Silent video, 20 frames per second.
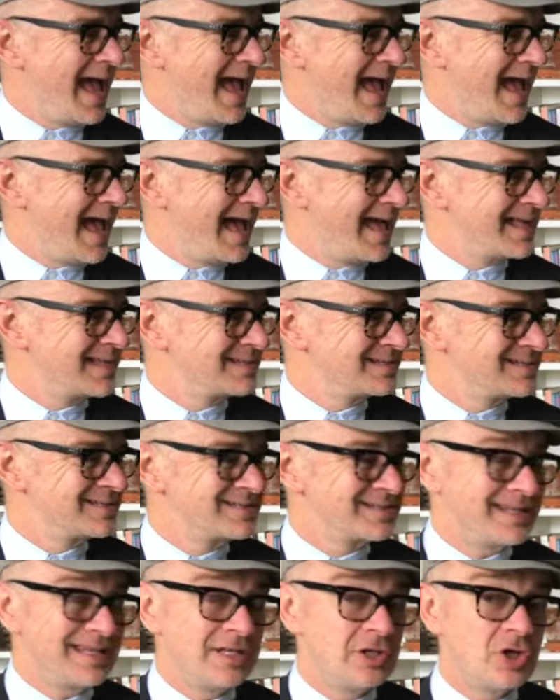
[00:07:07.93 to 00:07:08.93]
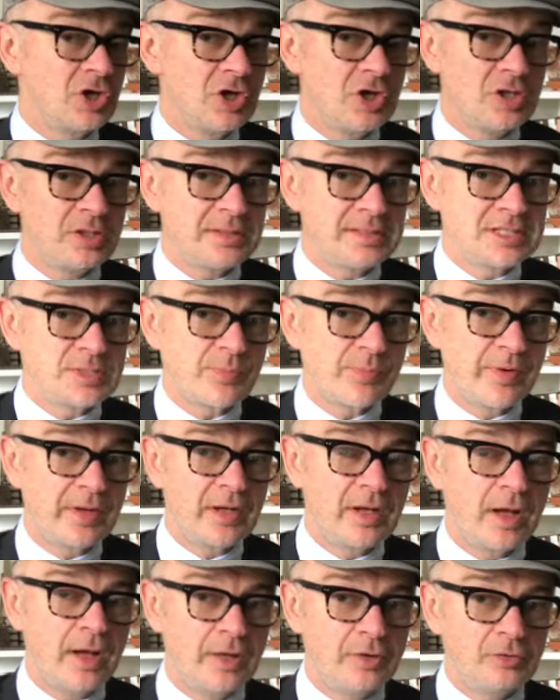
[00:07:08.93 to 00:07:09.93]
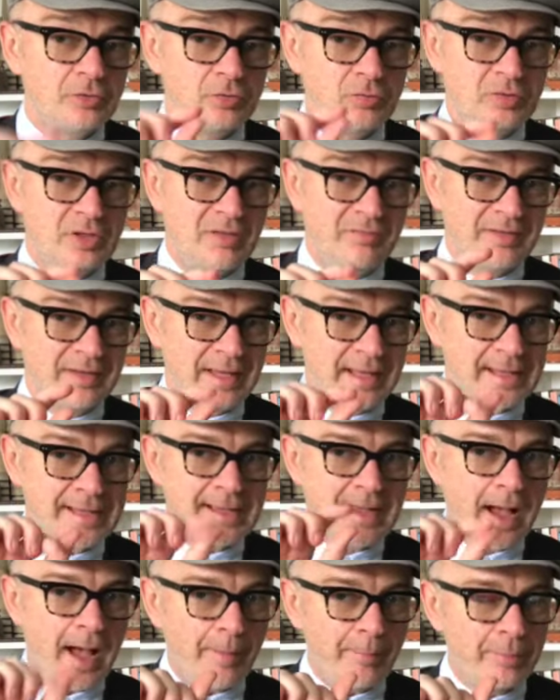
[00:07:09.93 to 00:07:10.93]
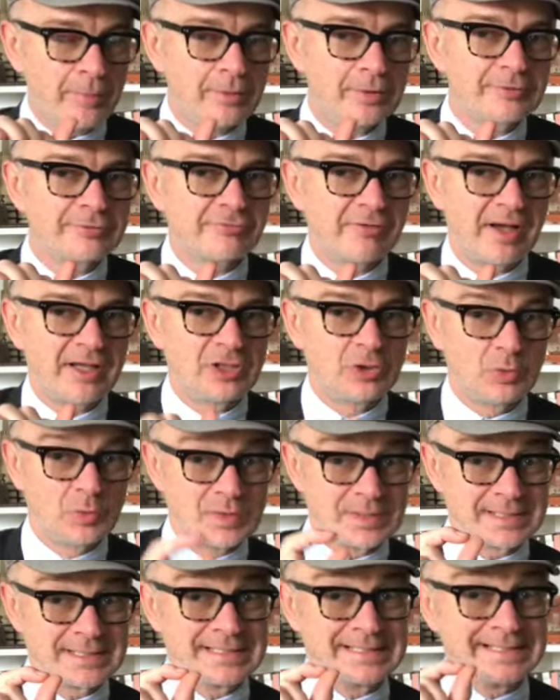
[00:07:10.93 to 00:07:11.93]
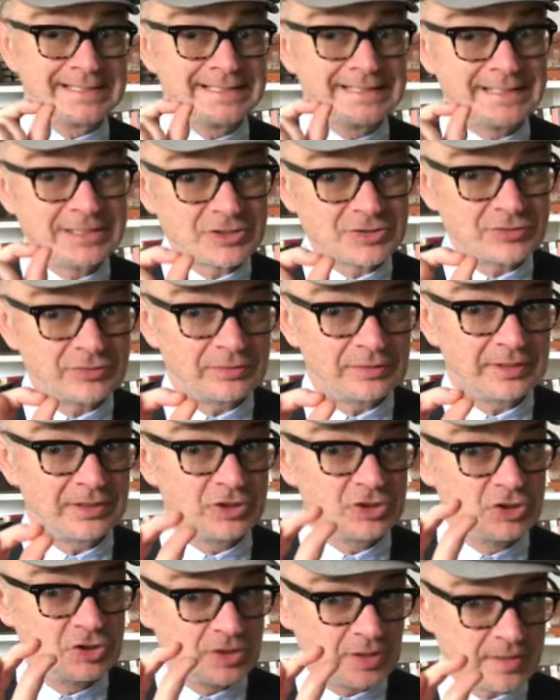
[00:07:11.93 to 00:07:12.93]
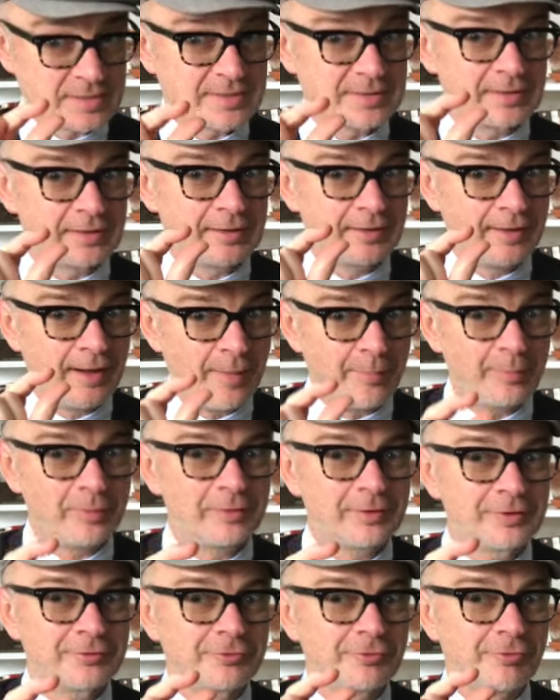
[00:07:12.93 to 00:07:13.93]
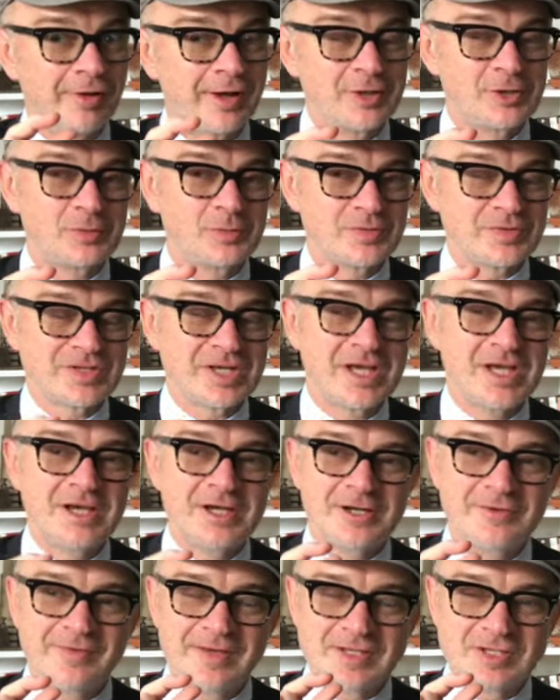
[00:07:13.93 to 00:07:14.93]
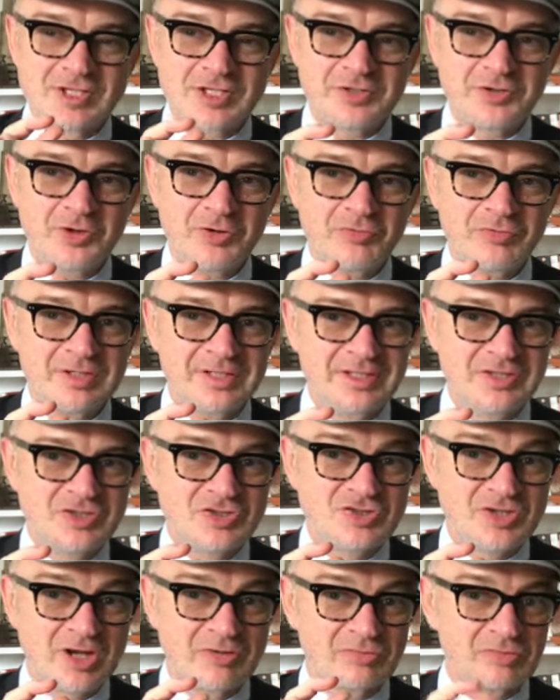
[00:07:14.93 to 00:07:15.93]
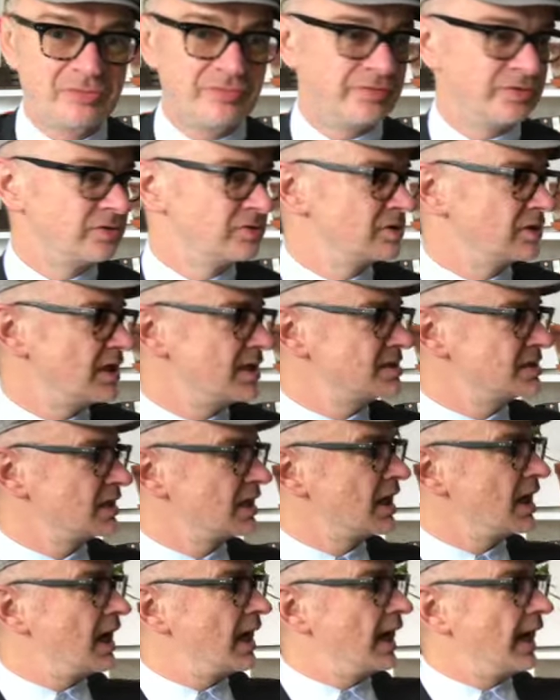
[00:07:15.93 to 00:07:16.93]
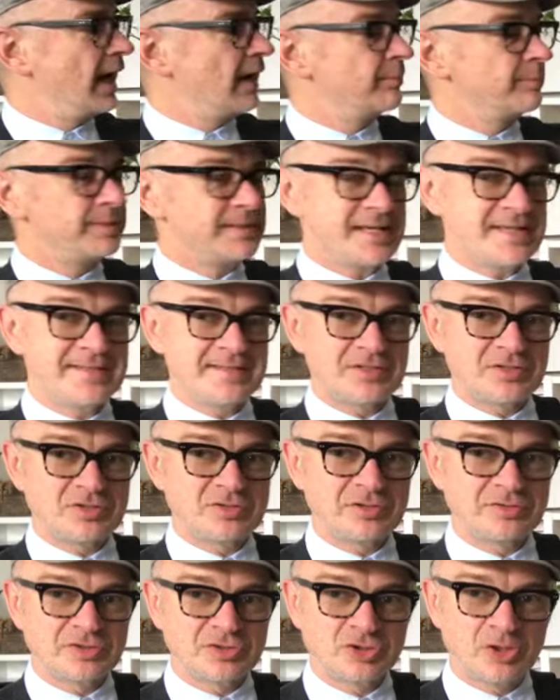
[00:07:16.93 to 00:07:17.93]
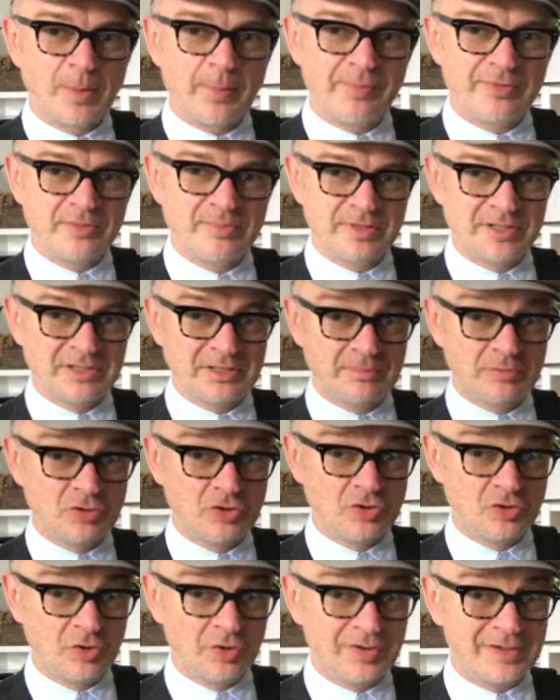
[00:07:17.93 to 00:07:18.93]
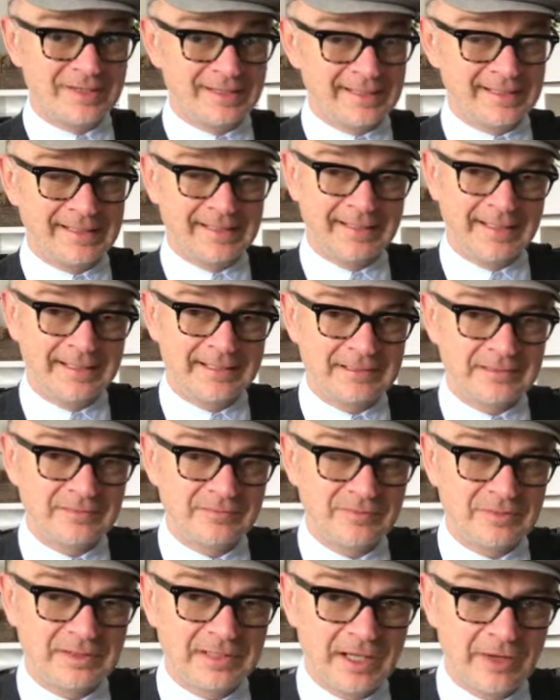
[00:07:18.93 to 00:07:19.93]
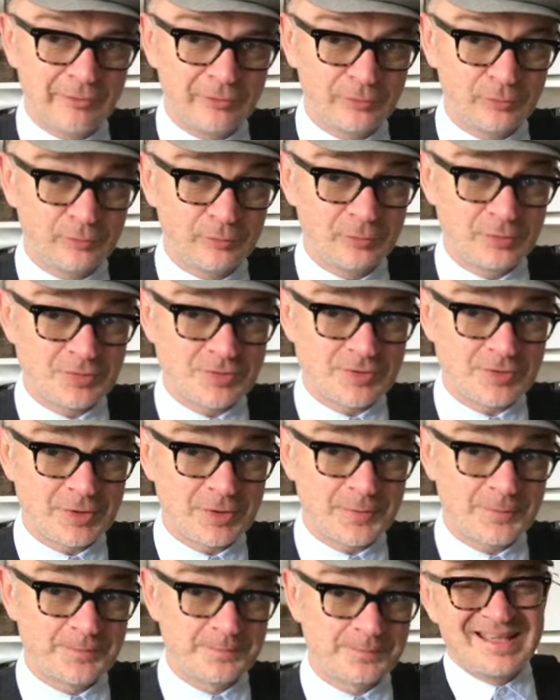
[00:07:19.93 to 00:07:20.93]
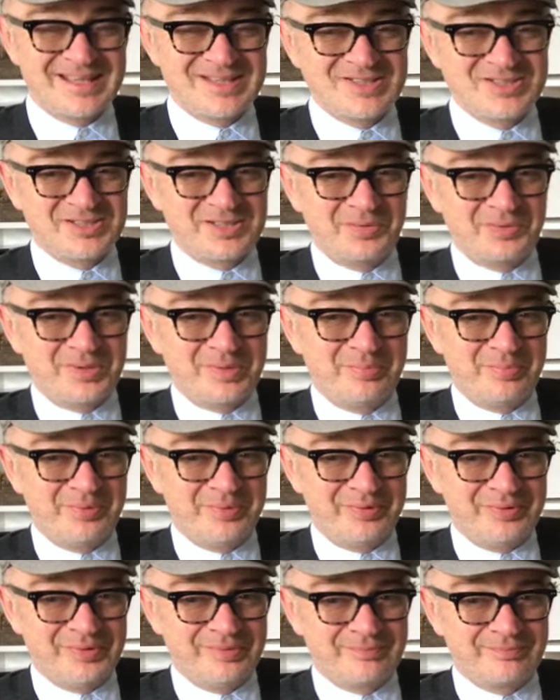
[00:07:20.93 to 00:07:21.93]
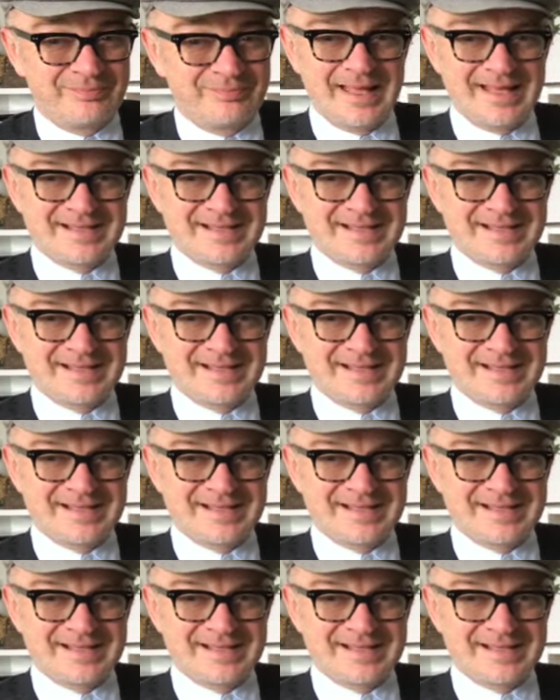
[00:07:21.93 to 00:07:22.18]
And in early spring I do give it a couple of granules, literally just a couple of granules of a slow release general fertilizer, and place it just on the top of the medium, not near any of the aerial roots though, because you don't want to burn them.